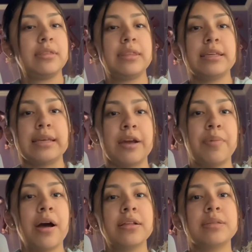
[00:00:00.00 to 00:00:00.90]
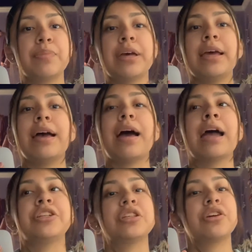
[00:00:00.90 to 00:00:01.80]
these AirPods, but
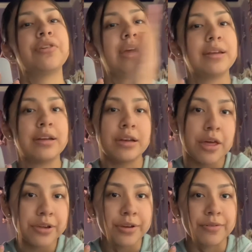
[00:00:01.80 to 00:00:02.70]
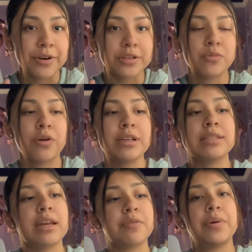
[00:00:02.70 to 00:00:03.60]
I just created another universe where
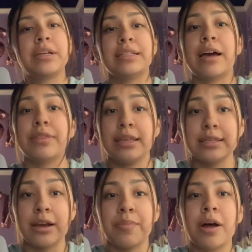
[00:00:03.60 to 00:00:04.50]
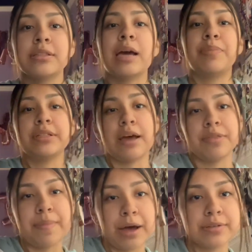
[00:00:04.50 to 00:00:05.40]
instead of putting down these AirPods, I put
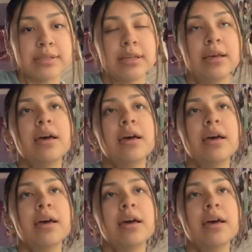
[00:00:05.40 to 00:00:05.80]
down the mouse.